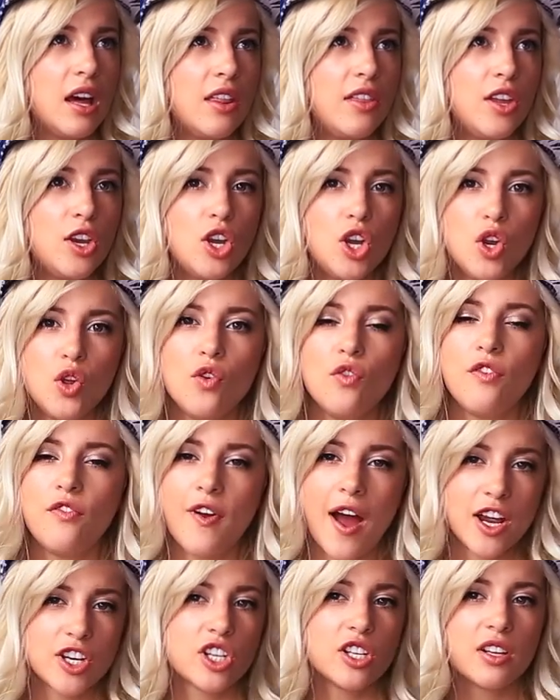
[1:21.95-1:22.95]
the new
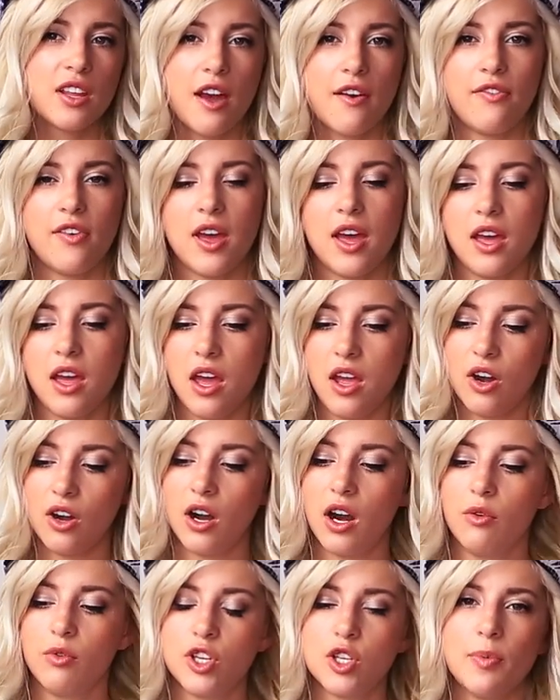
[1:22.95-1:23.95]
Fashion Cafe
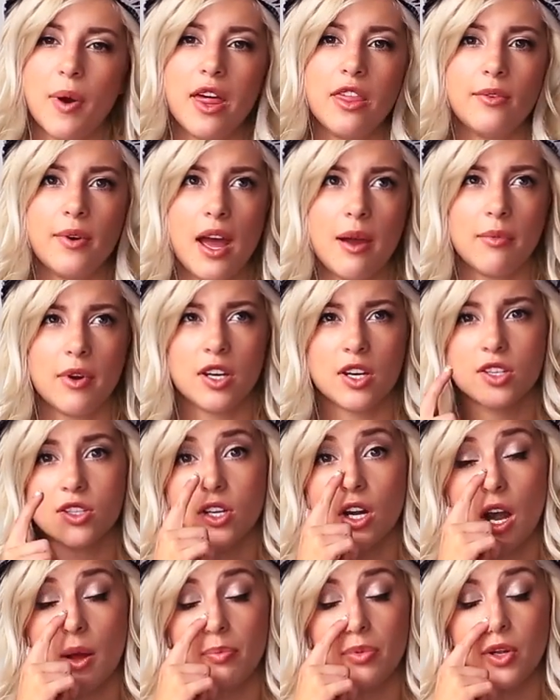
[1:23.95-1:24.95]
era, which, by the way, I'm going to
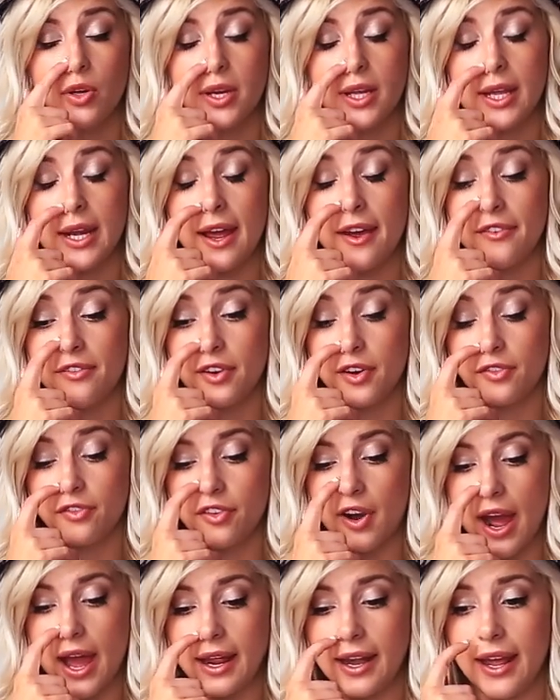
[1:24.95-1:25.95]
start uploading it every
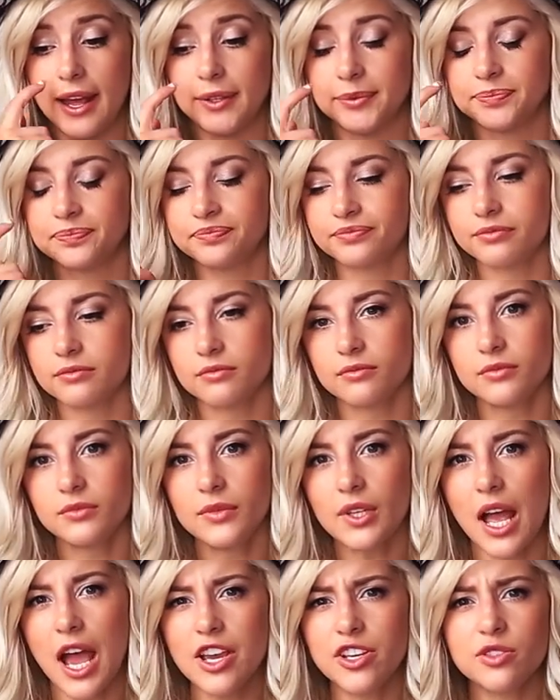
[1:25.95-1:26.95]
Friday.
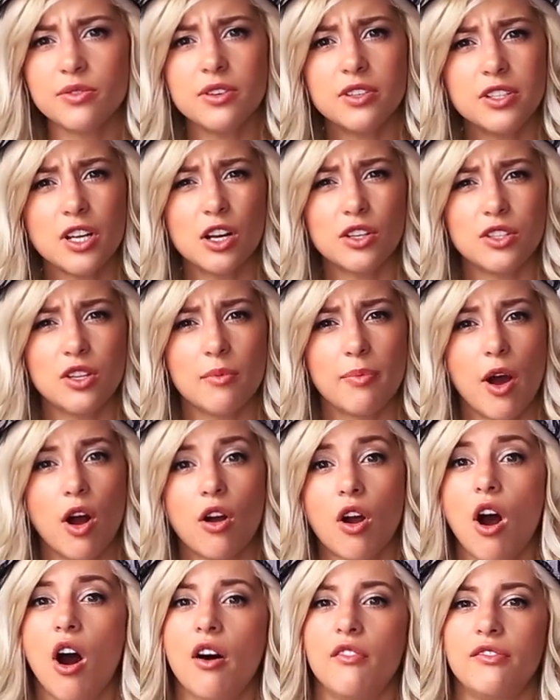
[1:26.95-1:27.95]
I just want to talk to you
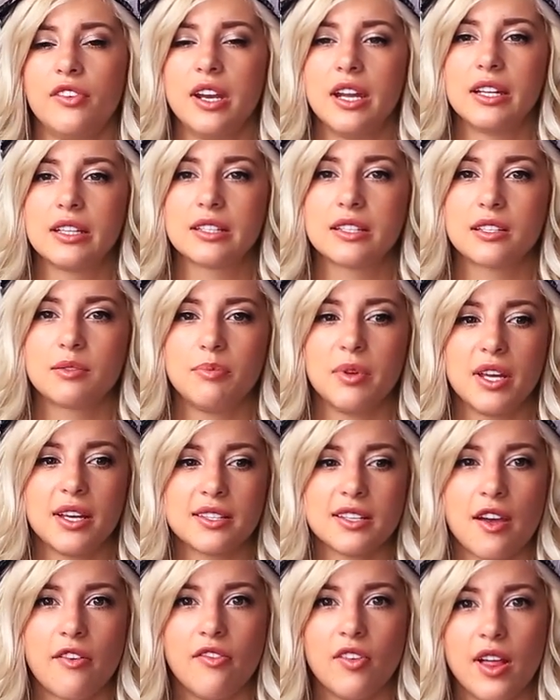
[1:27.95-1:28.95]
about confidence,
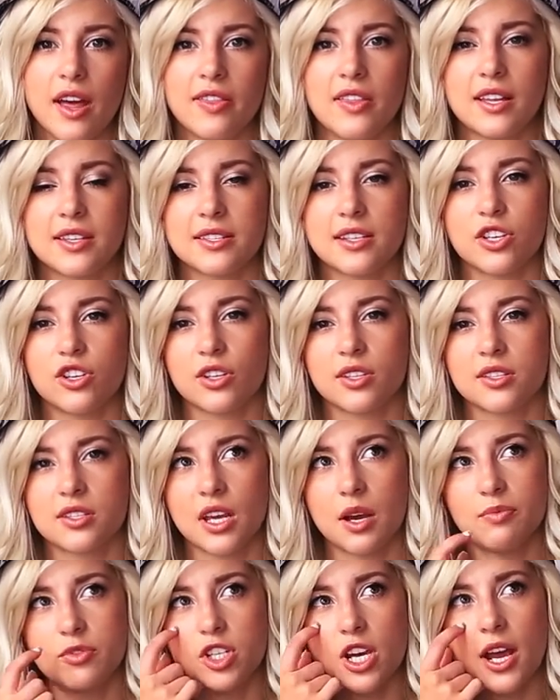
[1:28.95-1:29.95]
because I feel like that's such a
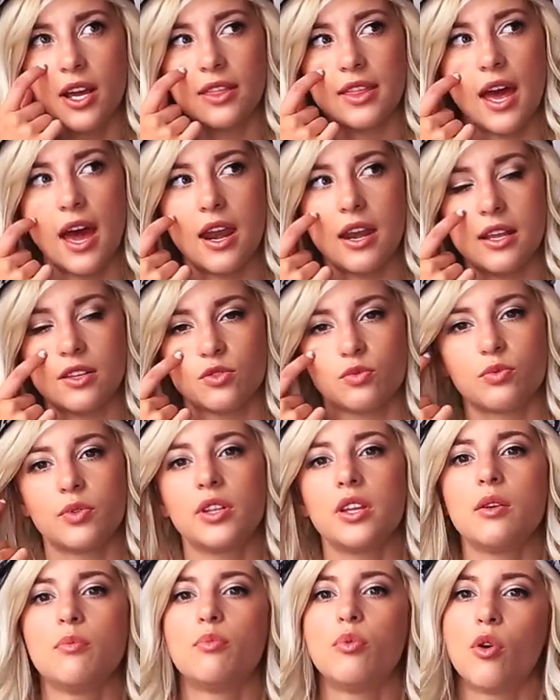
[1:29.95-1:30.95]
subject that is
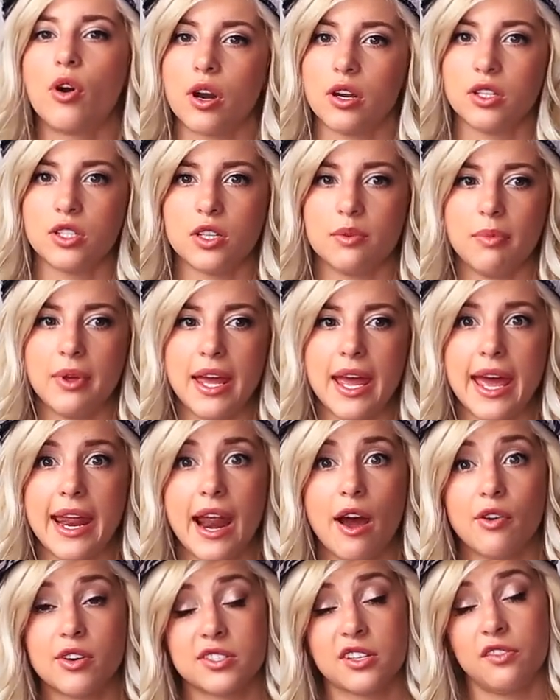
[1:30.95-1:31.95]
really important to me.
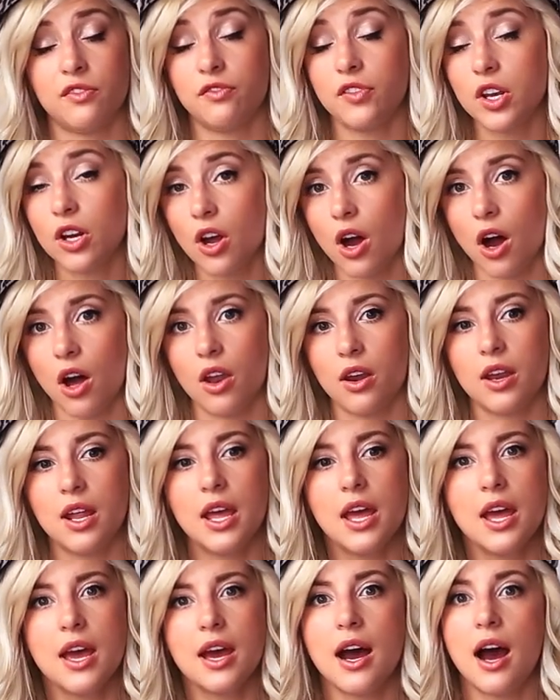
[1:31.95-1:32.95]
And I was at VidCon